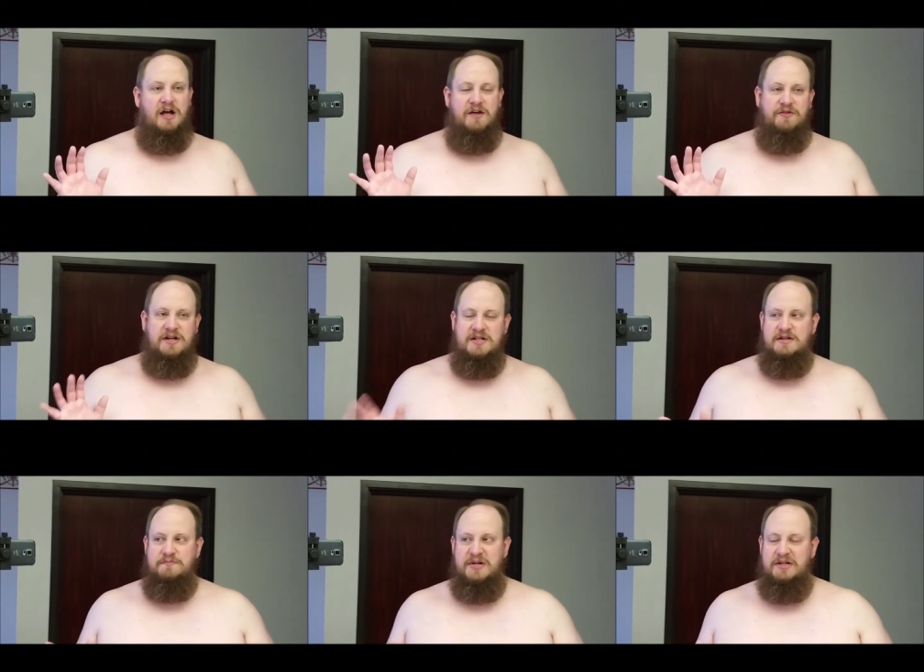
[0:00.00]
If it ends
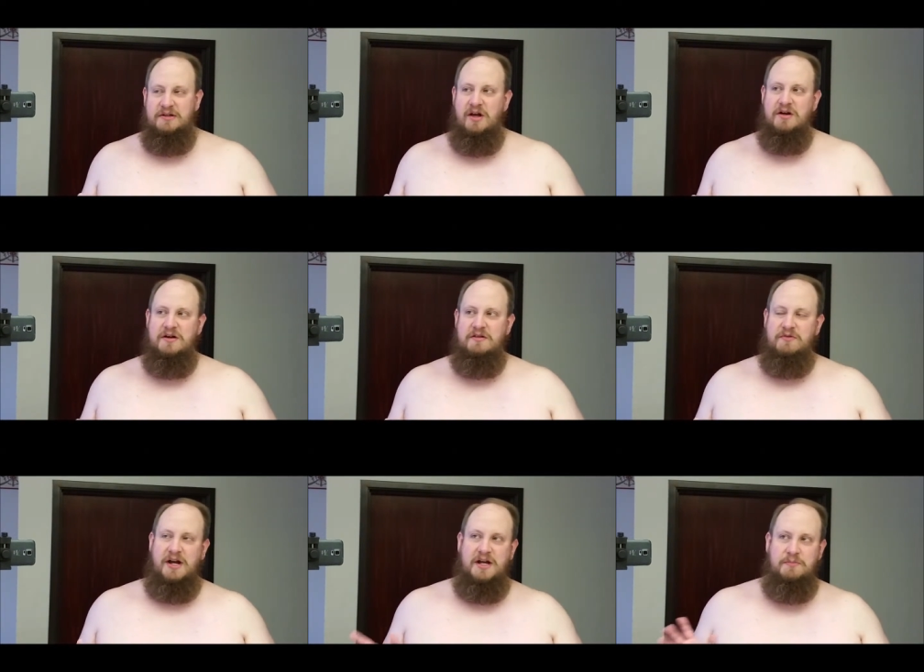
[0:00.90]
up being longer than
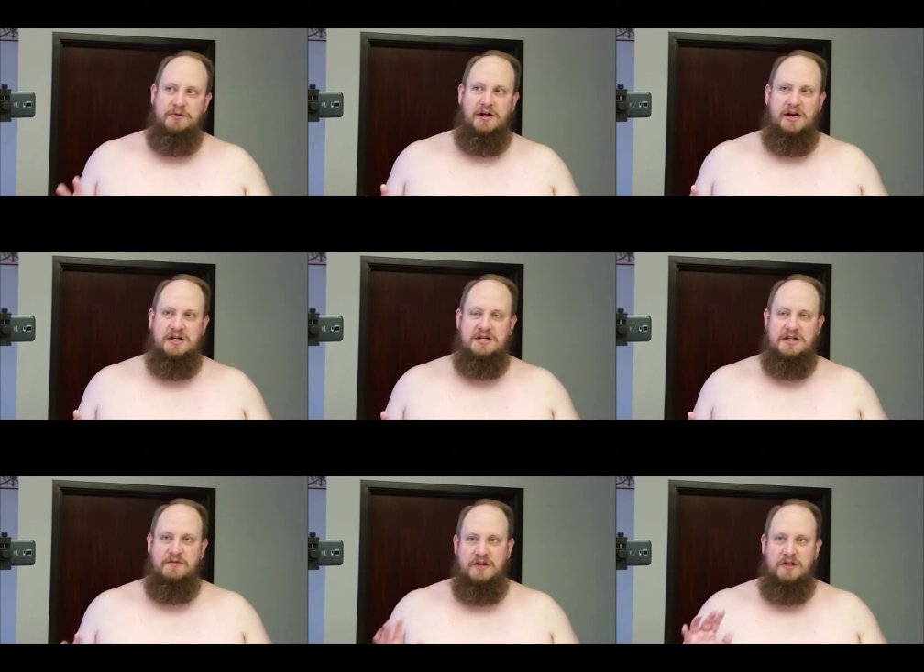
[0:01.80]
what I can put on
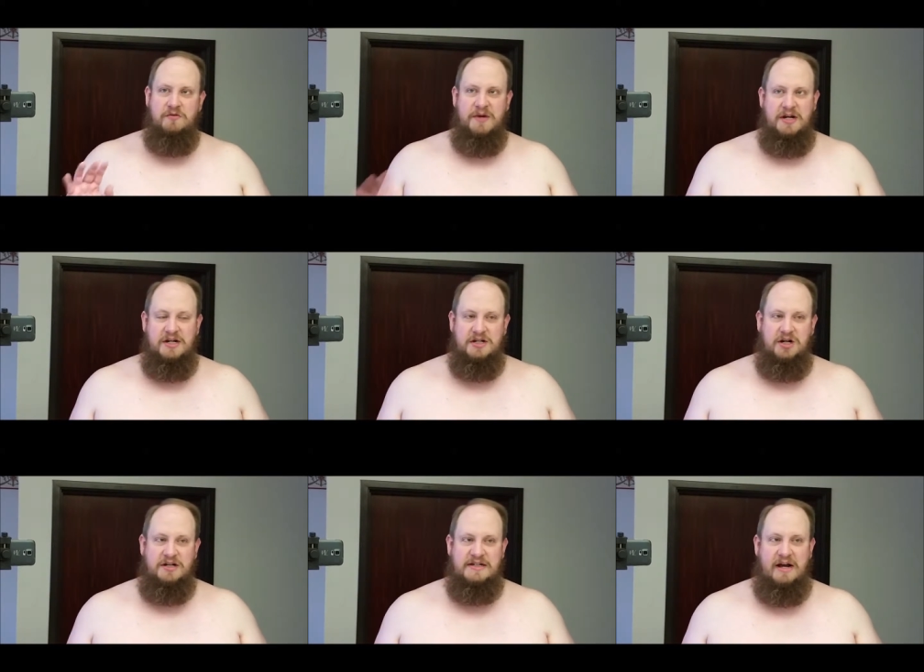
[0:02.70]
IGTV, you may get a
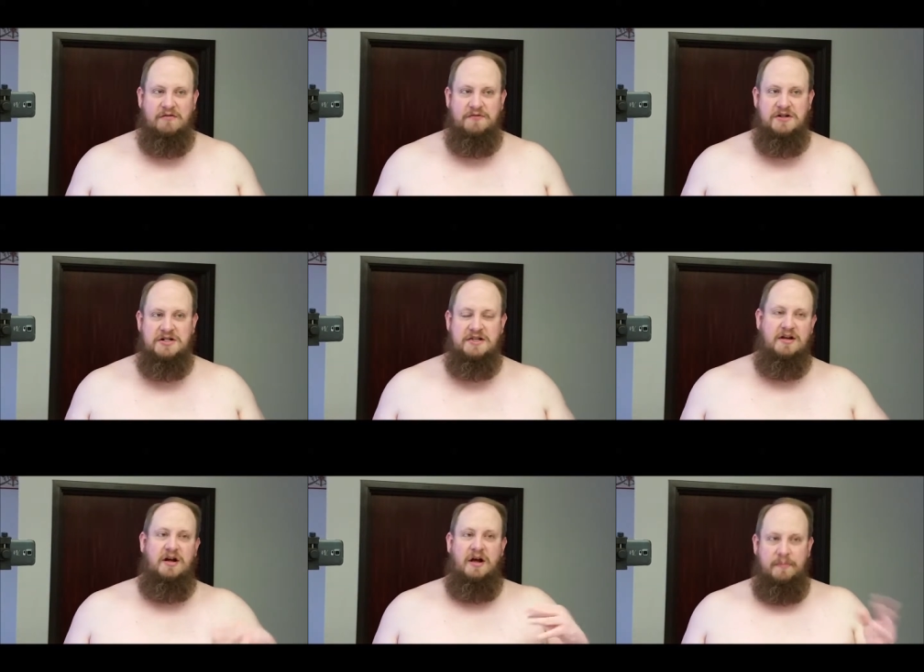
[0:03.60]
cut-down version
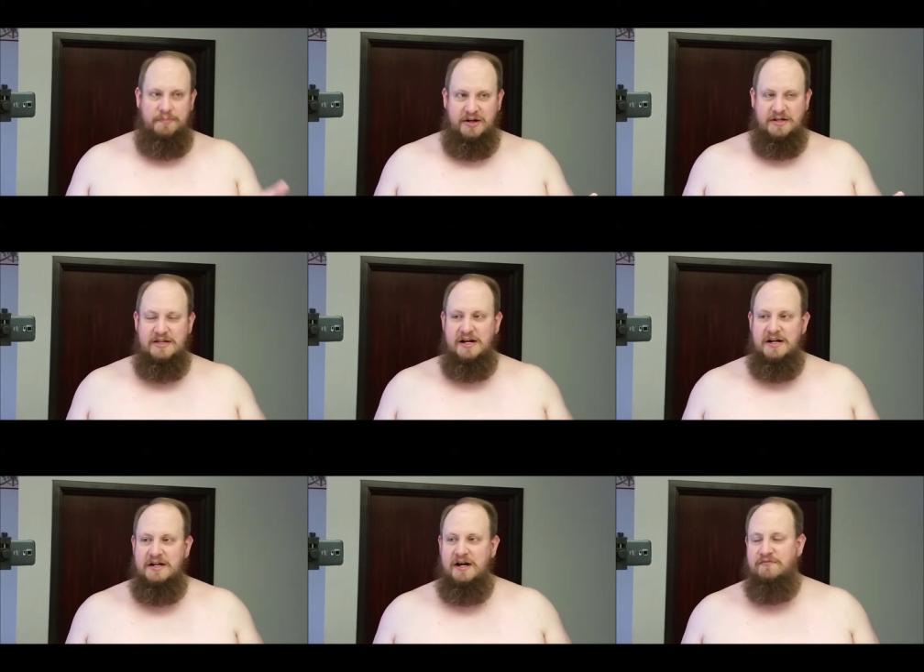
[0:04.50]
there, but the
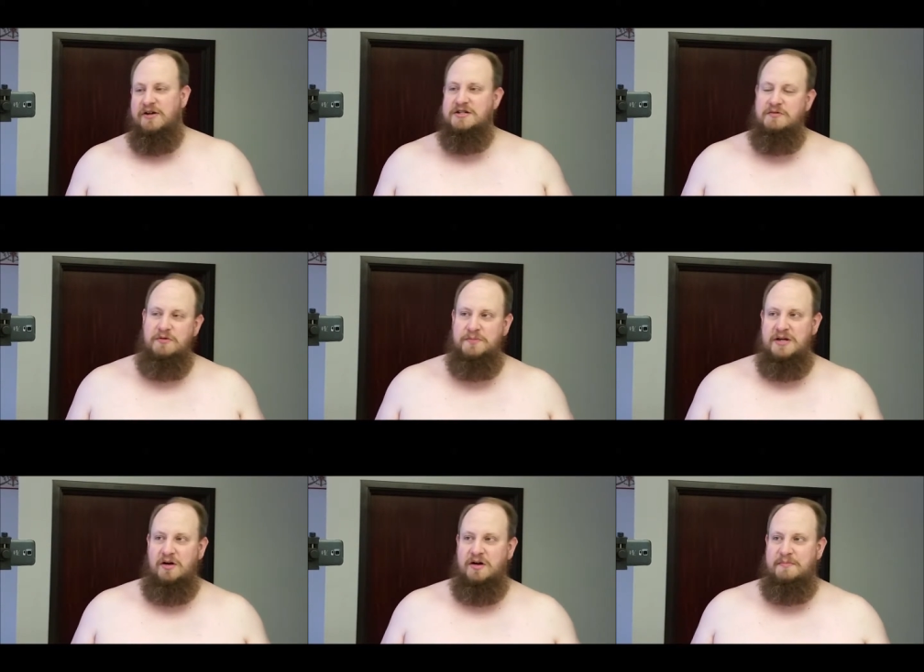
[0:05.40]
uncut version will
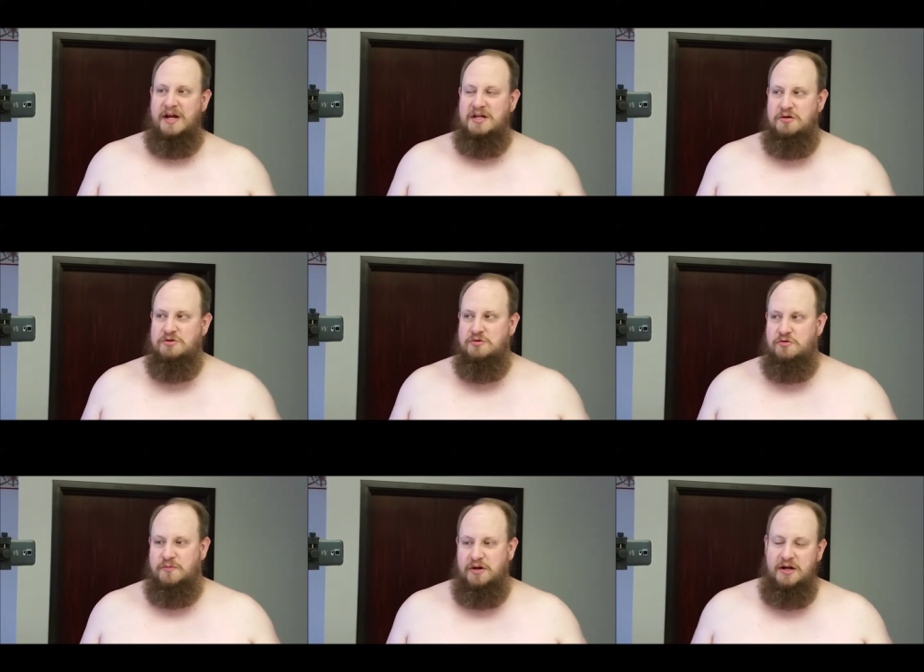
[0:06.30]
be on my
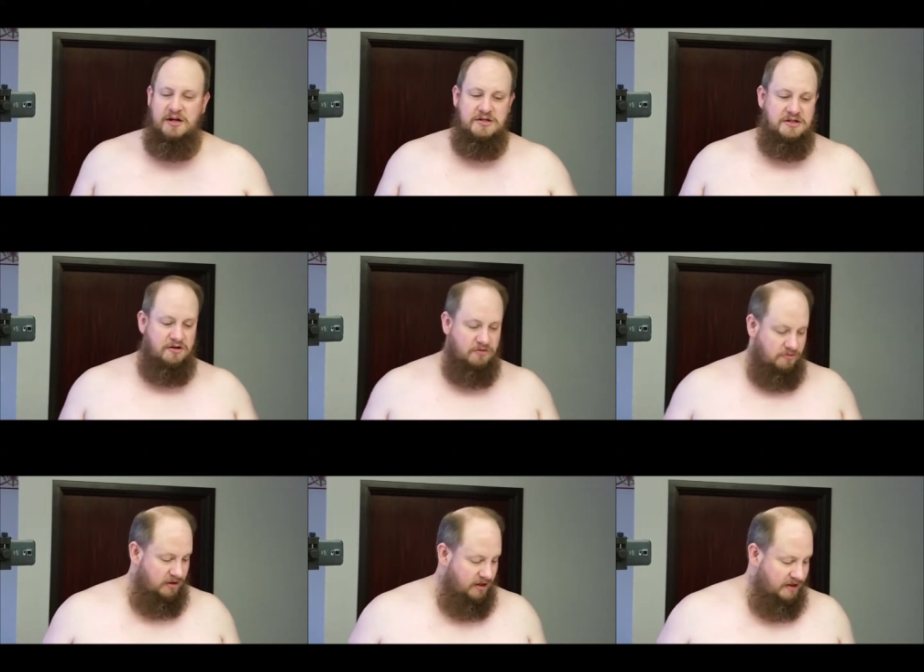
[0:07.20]
YouTube.
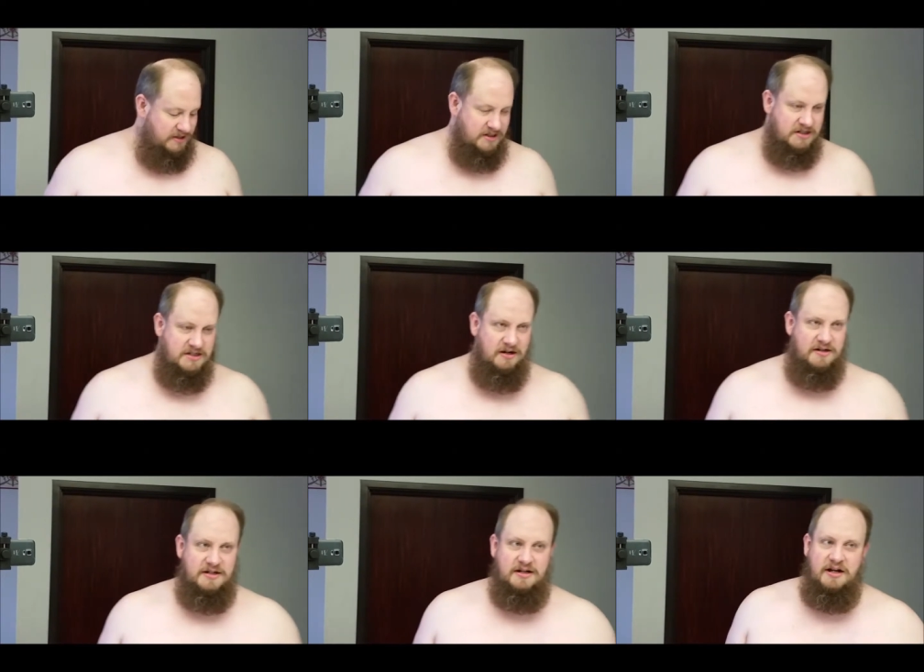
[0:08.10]
So, let's get
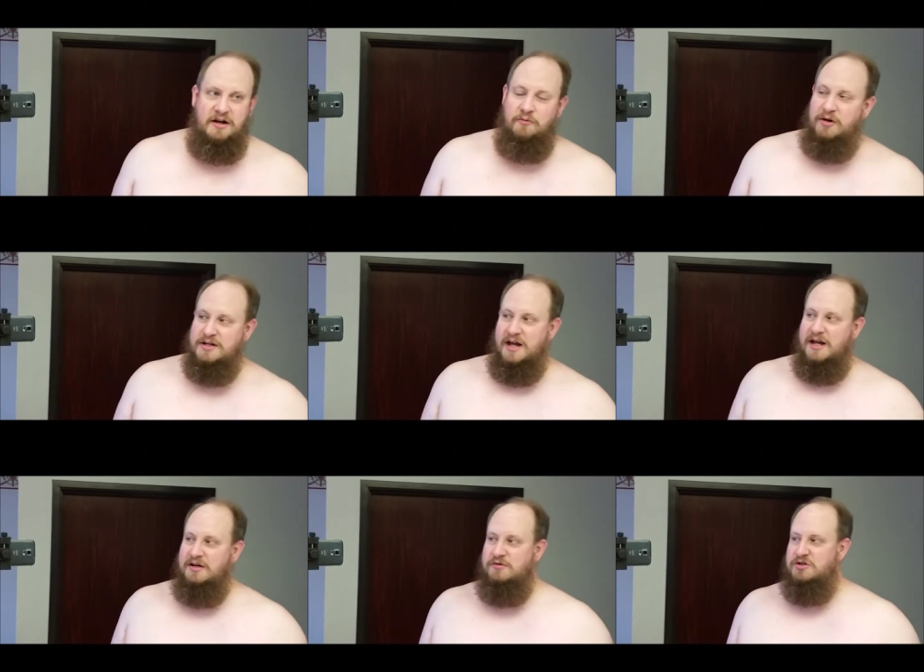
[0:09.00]
started. What
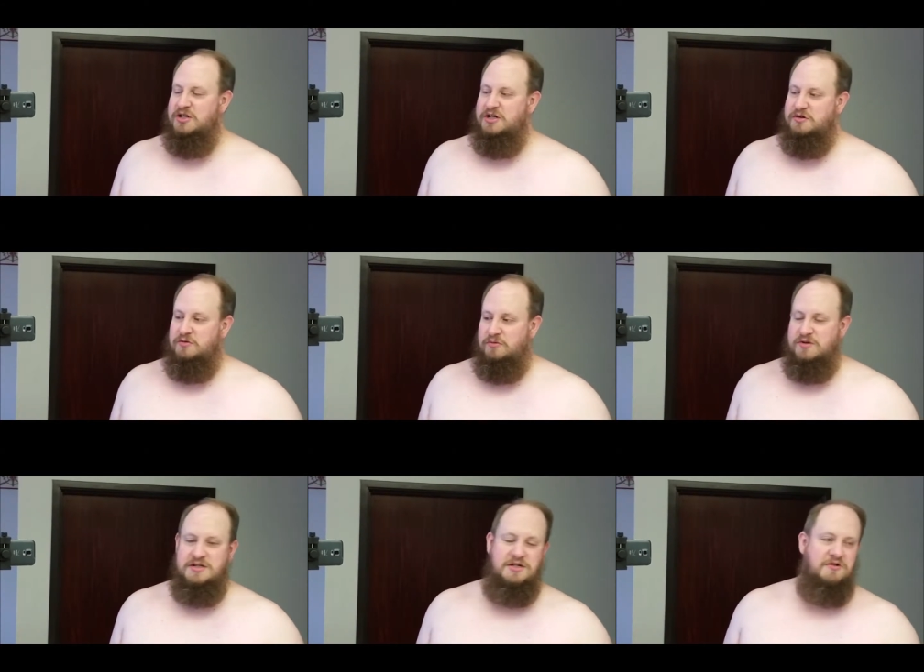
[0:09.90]
I usually
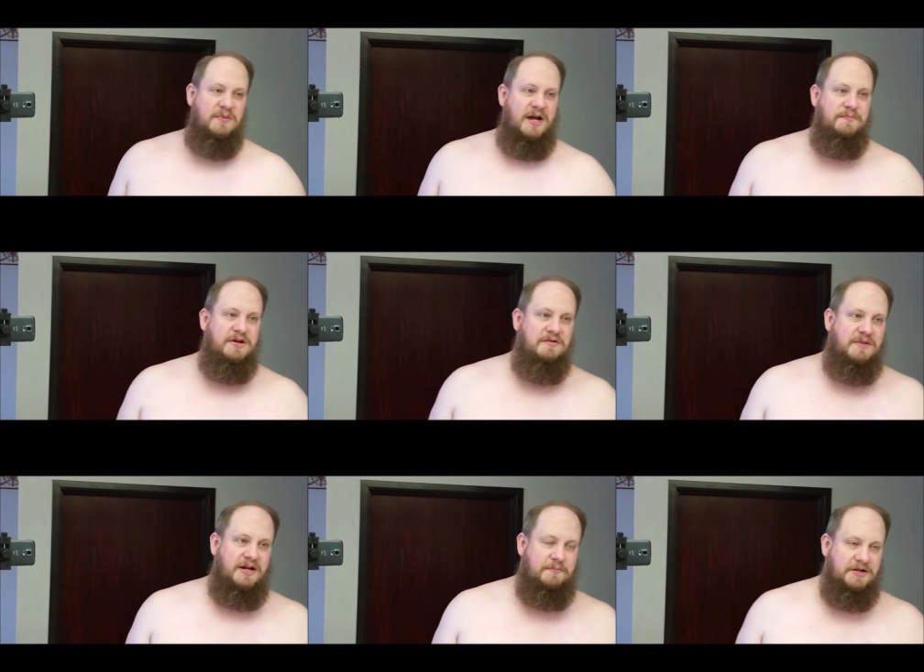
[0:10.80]
use to do my beard
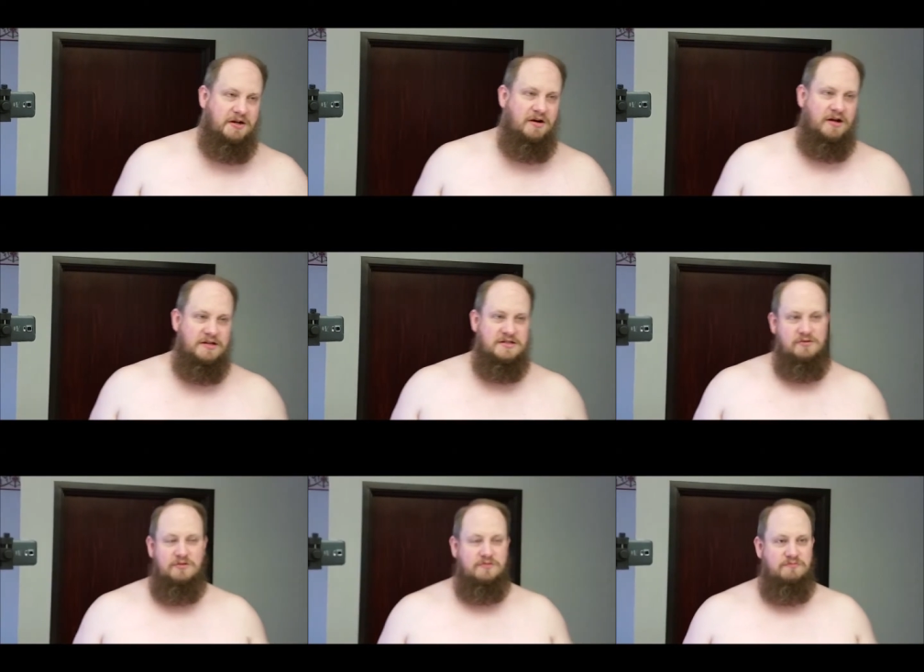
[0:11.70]
makeup at
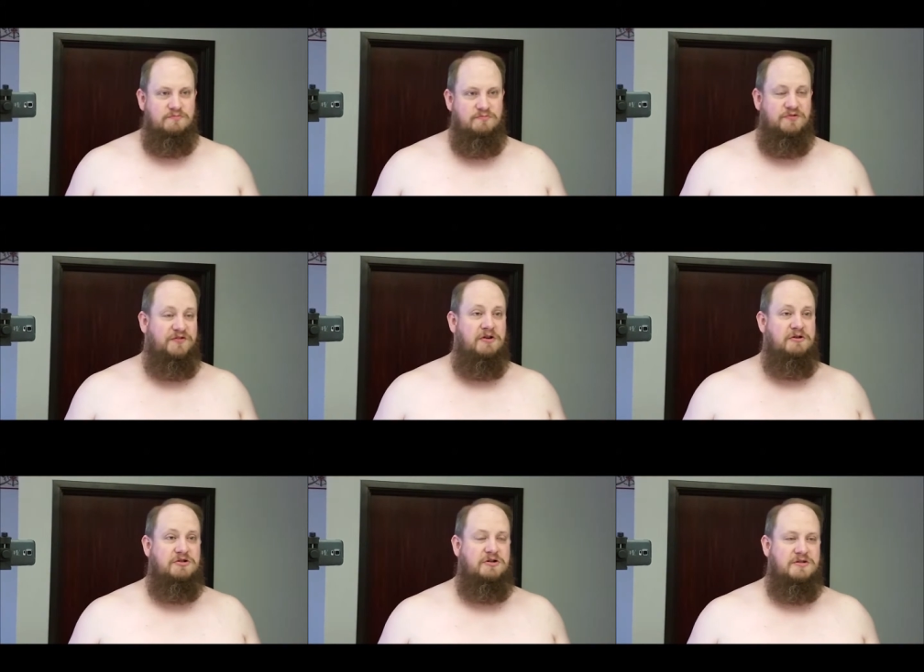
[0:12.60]
cons, or for
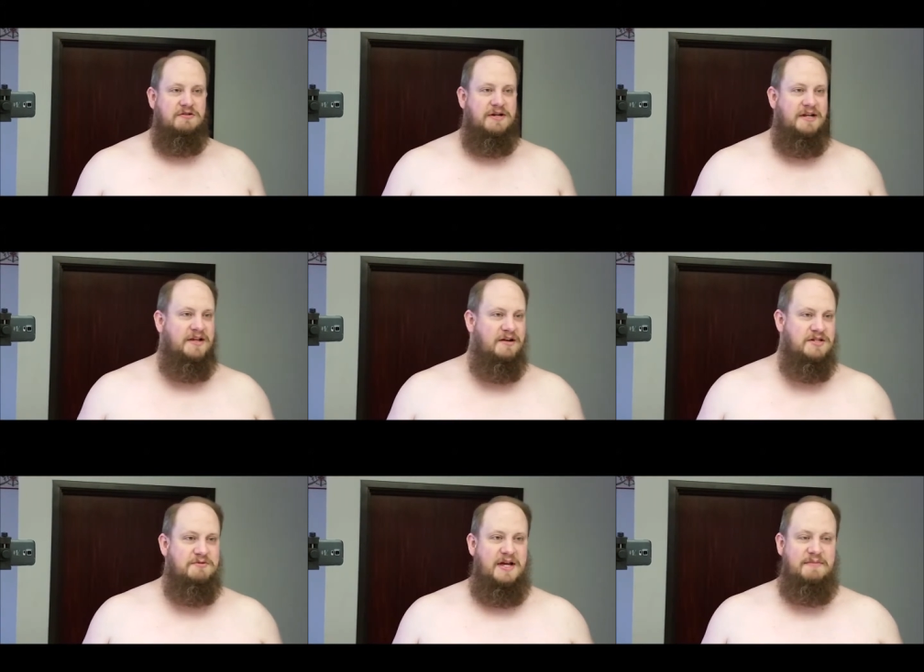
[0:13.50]
photo shoots, or anything
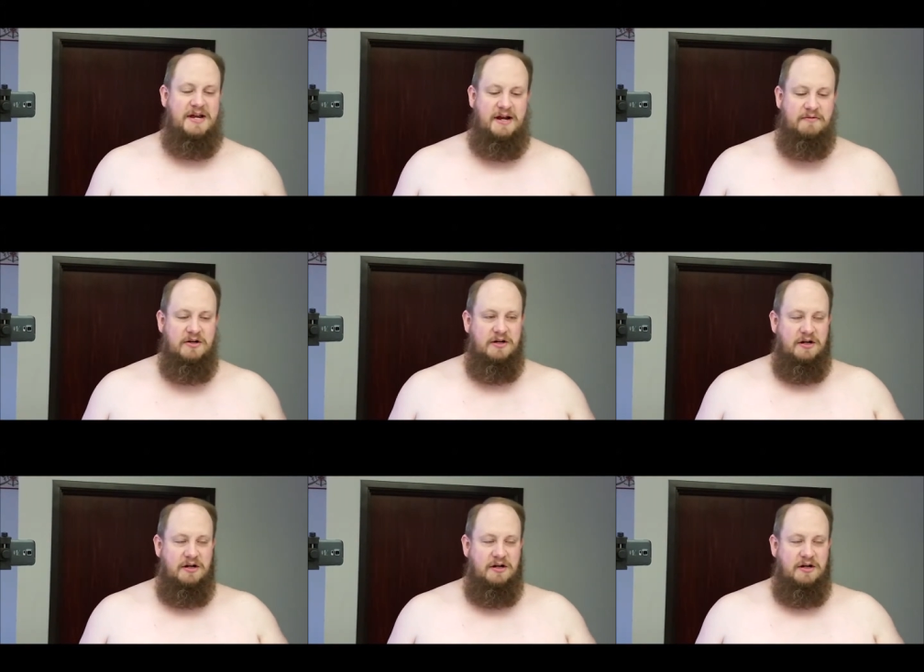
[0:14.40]
else for that matter,